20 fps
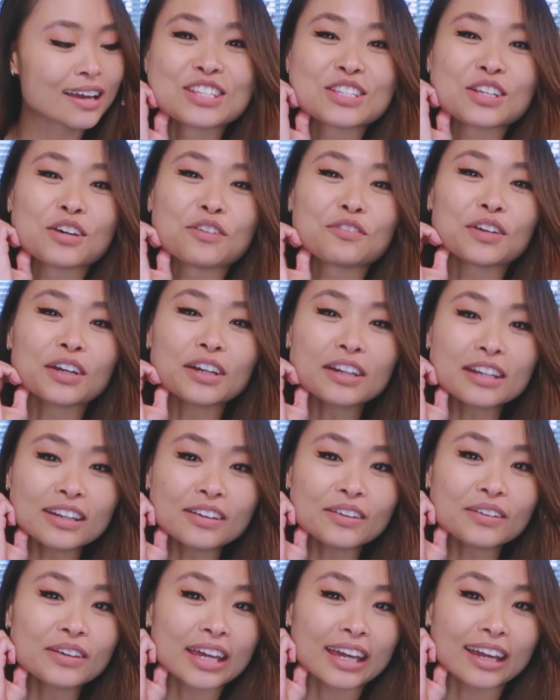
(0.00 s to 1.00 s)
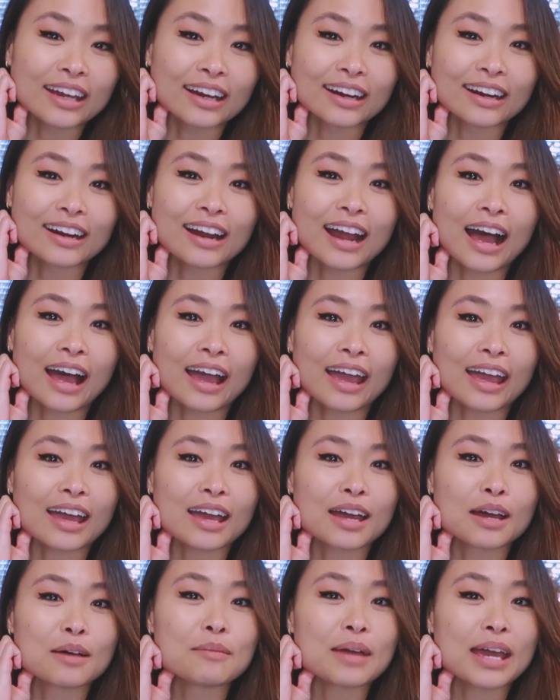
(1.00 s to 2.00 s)
So if you're new here, I
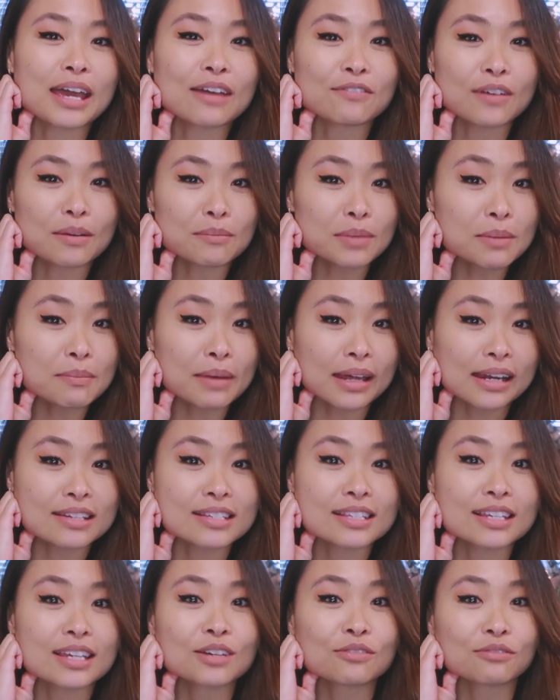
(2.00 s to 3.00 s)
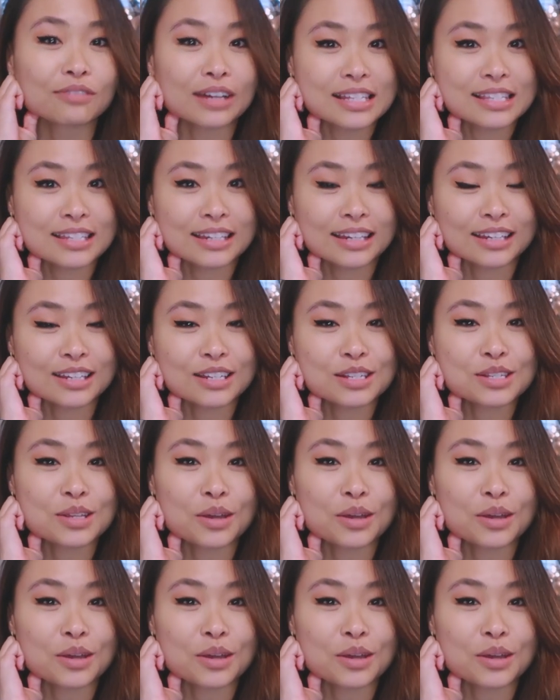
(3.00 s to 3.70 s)
am a family medicine resident.